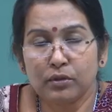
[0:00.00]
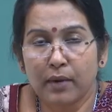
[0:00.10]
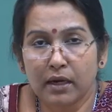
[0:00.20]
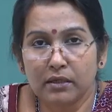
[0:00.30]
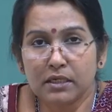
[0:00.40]
the
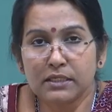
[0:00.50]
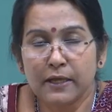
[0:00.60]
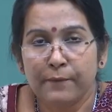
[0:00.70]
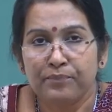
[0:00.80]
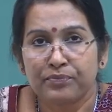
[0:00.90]
partners,
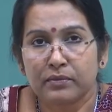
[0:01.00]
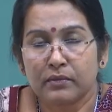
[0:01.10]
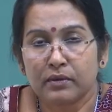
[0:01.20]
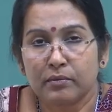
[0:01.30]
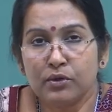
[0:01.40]

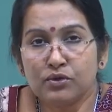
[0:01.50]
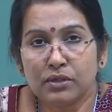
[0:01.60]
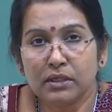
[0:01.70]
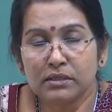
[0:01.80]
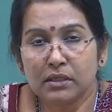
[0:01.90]

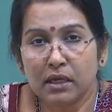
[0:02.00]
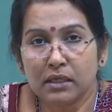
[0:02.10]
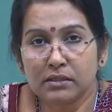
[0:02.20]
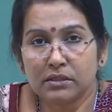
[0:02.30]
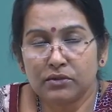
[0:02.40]
mutually
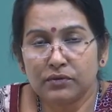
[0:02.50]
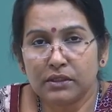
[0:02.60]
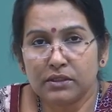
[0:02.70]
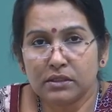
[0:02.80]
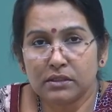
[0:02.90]
sitting with
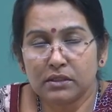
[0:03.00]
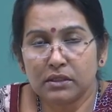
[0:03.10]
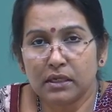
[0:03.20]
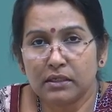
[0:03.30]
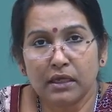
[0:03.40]
each
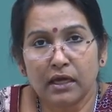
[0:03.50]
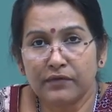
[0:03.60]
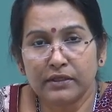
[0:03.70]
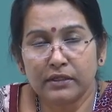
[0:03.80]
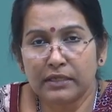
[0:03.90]
other and
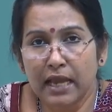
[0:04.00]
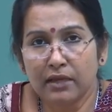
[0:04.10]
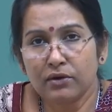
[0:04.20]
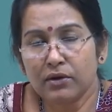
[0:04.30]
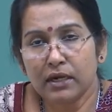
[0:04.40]
having the
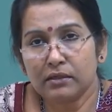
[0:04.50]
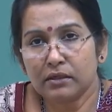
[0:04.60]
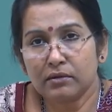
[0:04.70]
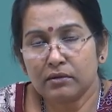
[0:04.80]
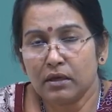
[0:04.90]
dialogue and
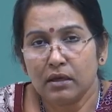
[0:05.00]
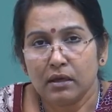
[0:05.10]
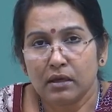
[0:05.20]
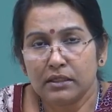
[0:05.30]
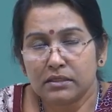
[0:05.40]

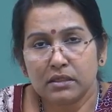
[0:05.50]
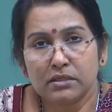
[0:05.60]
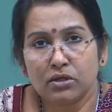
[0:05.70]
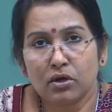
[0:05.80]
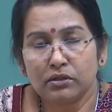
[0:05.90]

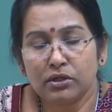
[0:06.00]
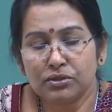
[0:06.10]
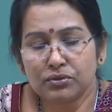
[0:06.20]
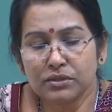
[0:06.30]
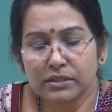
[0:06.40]
discussing all the
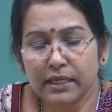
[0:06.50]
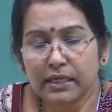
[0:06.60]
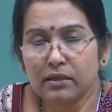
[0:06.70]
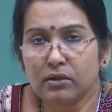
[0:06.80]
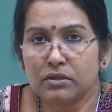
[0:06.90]
issues, they
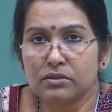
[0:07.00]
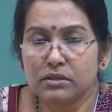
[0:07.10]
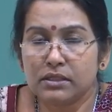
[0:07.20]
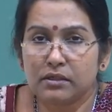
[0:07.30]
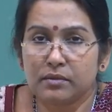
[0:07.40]
can also
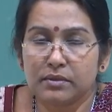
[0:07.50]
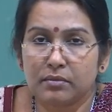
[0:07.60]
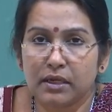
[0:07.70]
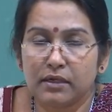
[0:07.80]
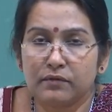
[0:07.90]
set up
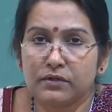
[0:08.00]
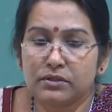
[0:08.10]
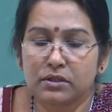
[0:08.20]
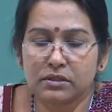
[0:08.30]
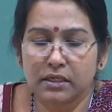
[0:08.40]
some kind of
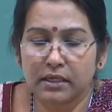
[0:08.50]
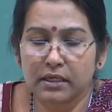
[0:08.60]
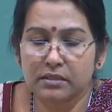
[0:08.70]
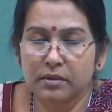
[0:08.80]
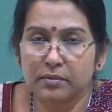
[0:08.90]
research
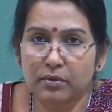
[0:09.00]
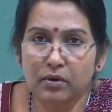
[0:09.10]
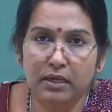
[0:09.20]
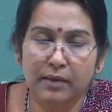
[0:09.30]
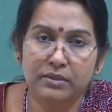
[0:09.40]
engagement
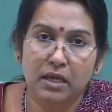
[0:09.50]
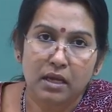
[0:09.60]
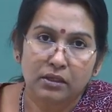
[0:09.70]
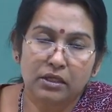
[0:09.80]
programs. The